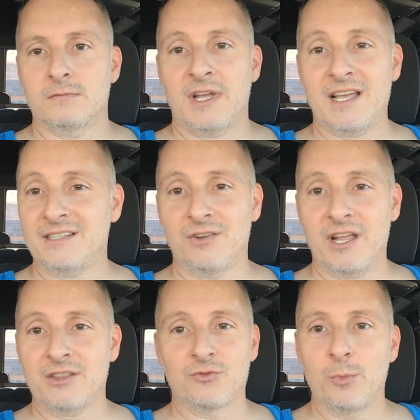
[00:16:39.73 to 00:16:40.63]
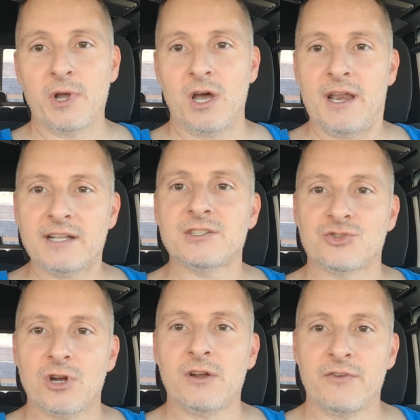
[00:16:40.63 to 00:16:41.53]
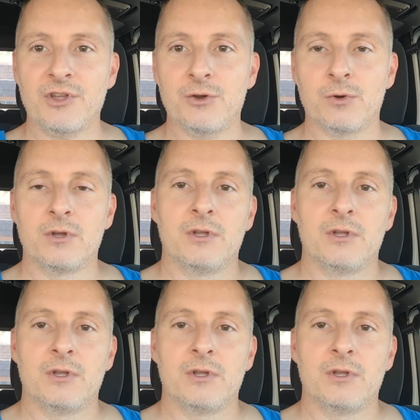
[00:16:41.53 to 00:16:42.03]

get the Rubicon. That's the truck for you.